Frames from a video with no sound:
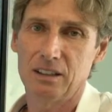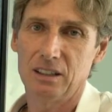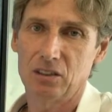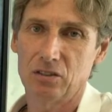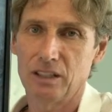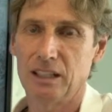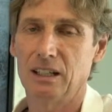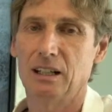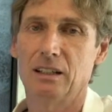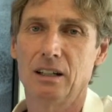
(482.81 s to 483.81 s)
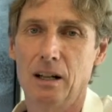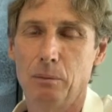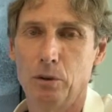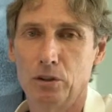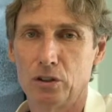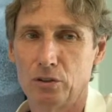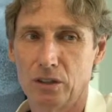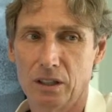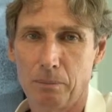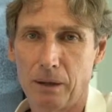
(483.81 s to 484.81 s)
degree
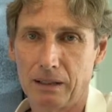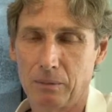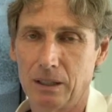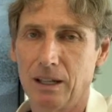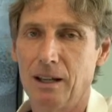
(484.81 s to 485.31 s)
multi-unit abutment,